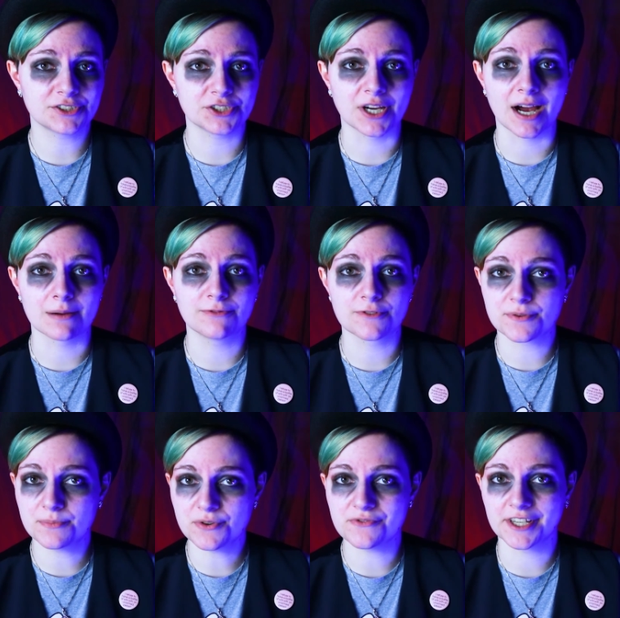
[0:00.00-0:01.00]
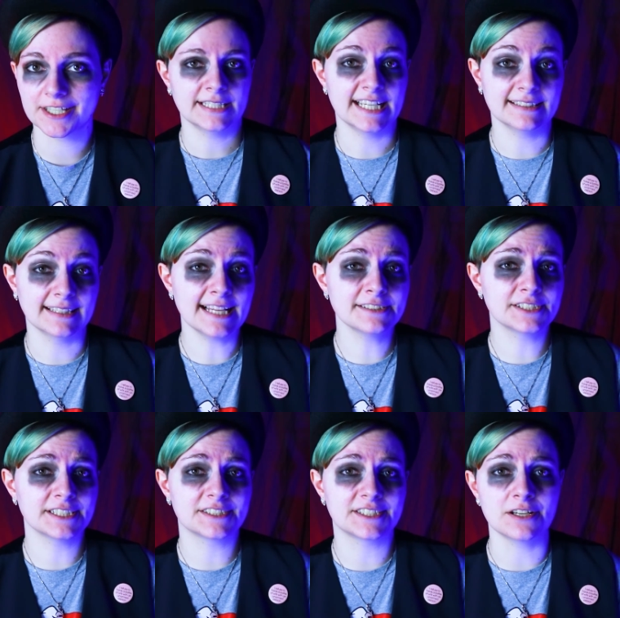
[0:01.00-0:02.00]
job for the movie. It lends
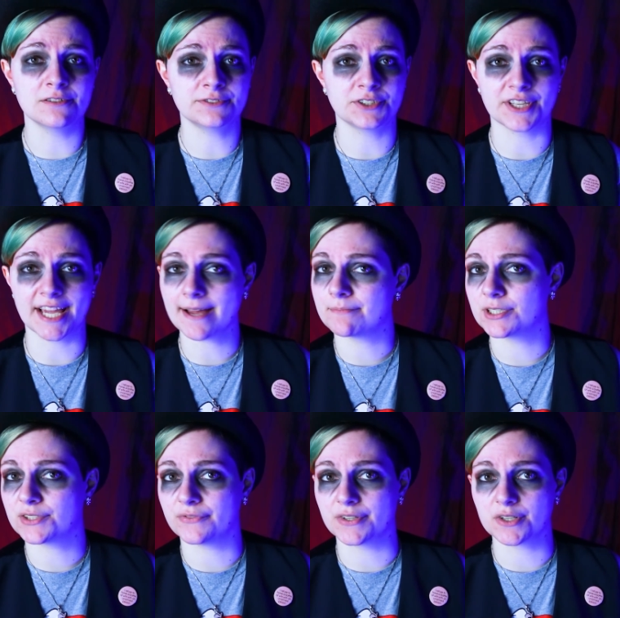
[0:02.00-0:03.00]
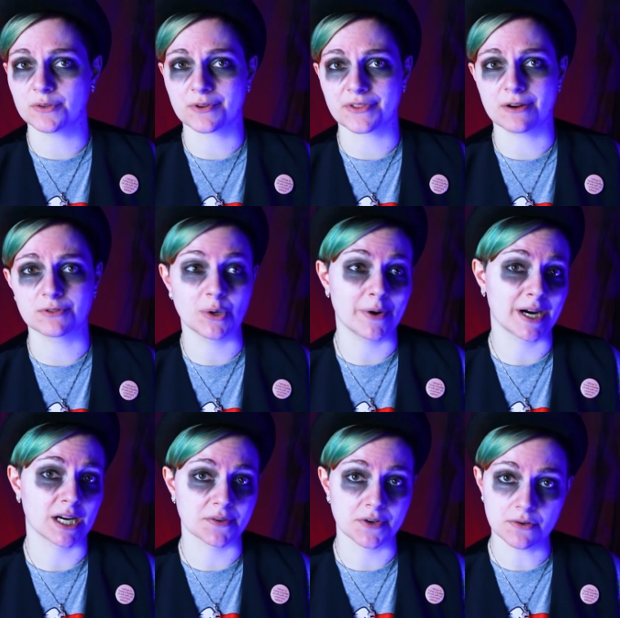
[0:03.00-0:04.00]
itself to the atmosphere without going
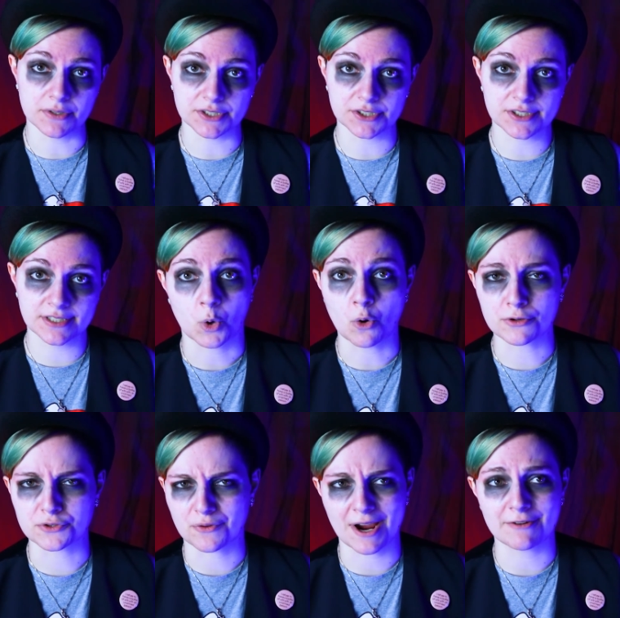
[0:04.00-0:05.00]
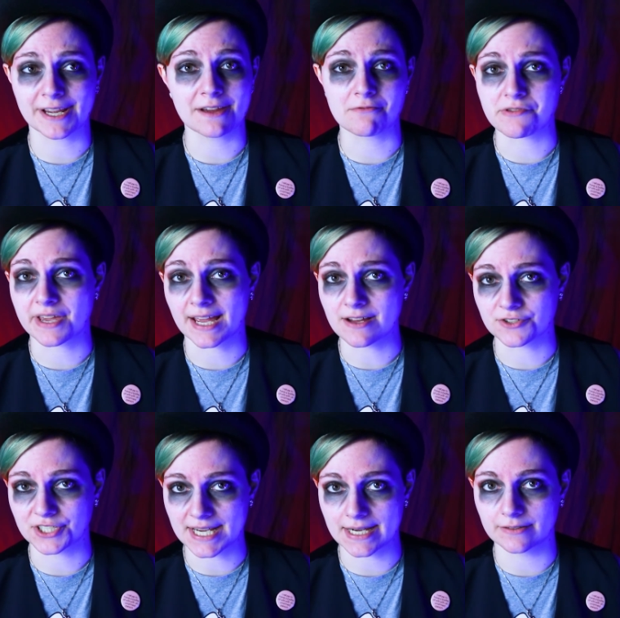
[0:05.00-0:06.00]
unnoticed, or drowning everything
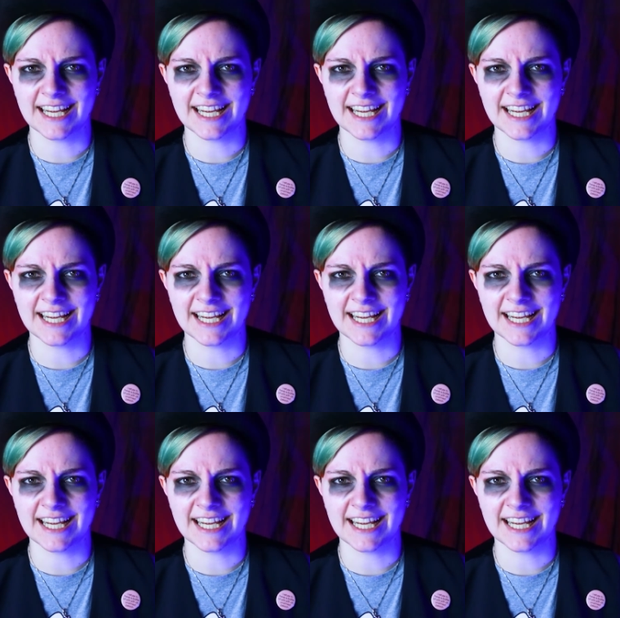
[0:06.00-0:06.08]
else out.